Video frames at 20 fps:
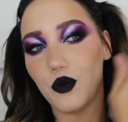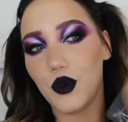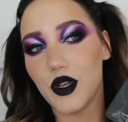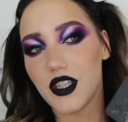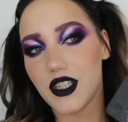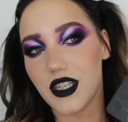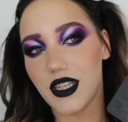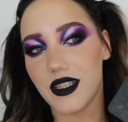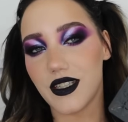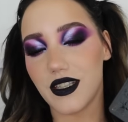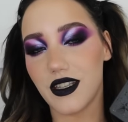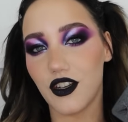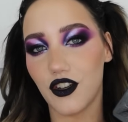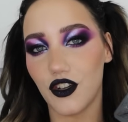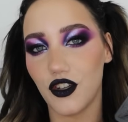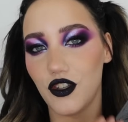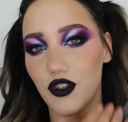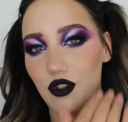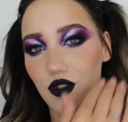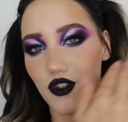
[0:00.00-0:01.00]
which is
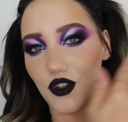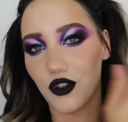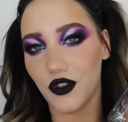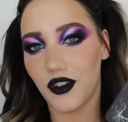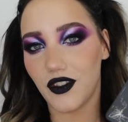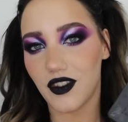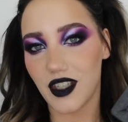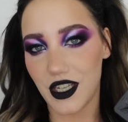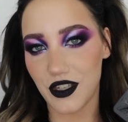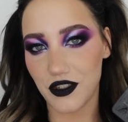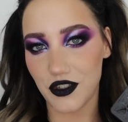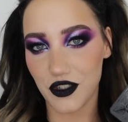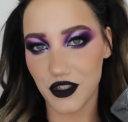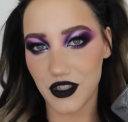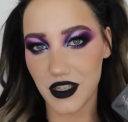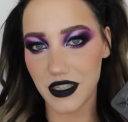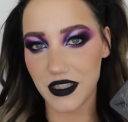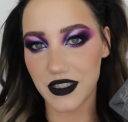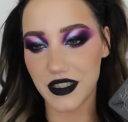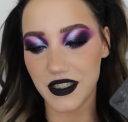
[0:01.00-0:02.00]
their usual
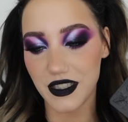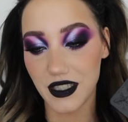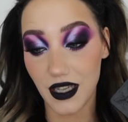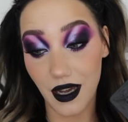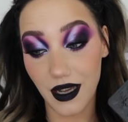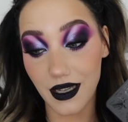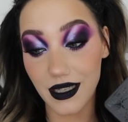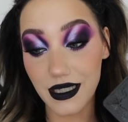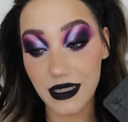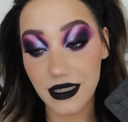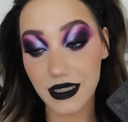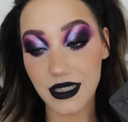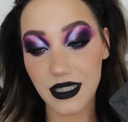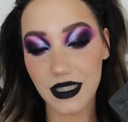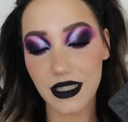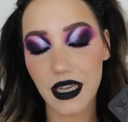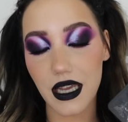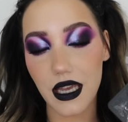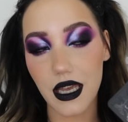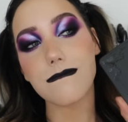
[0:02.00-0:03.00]
standard size,